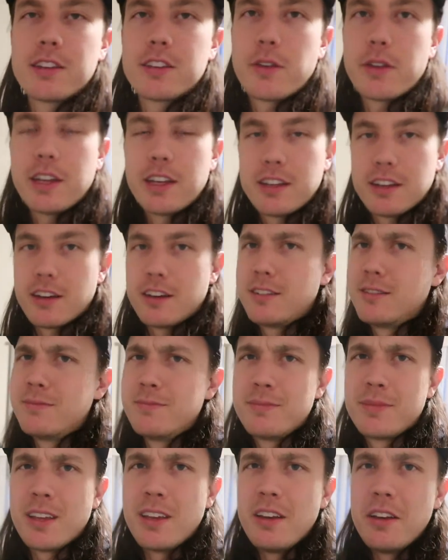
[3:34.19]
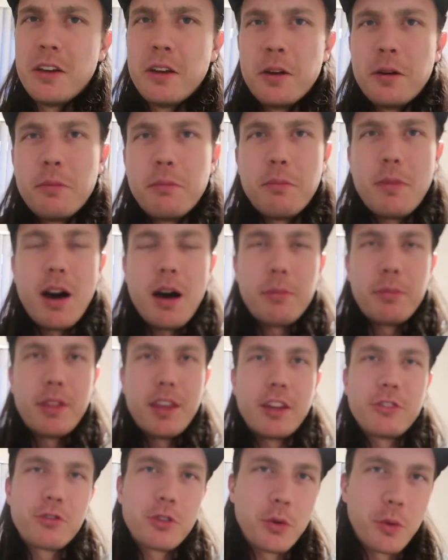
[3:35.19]
So I need to mop
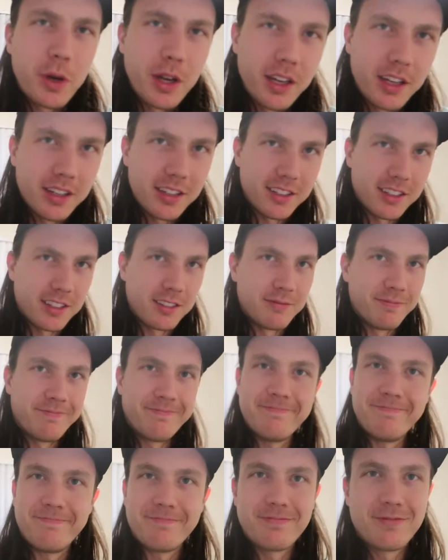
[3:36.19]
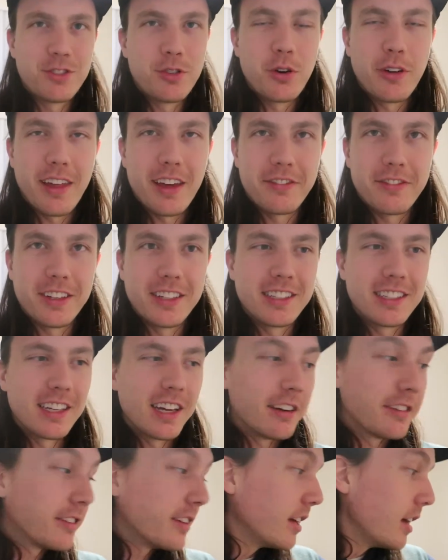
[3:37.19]
the entryways and do all that fun
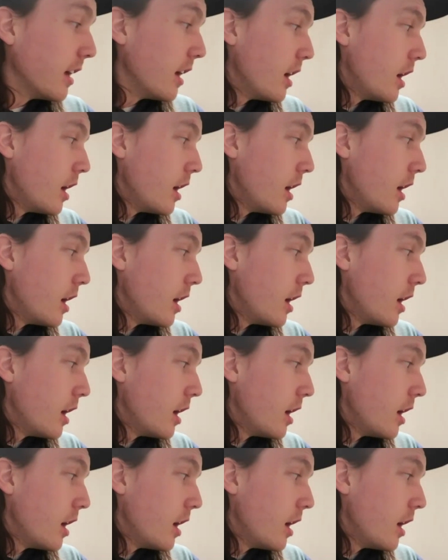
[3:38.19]
stuff.